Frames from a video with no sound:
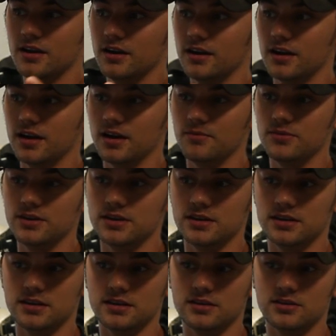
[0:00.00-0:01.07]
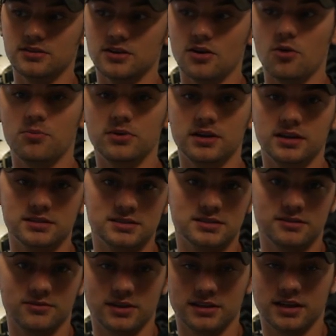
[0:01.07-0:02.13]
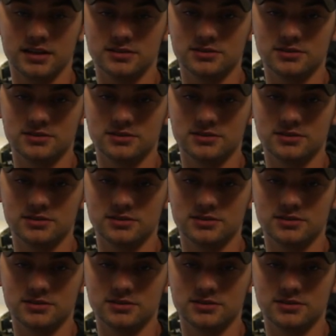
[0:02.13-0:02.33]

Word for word: um, the, the openings and stuff like that.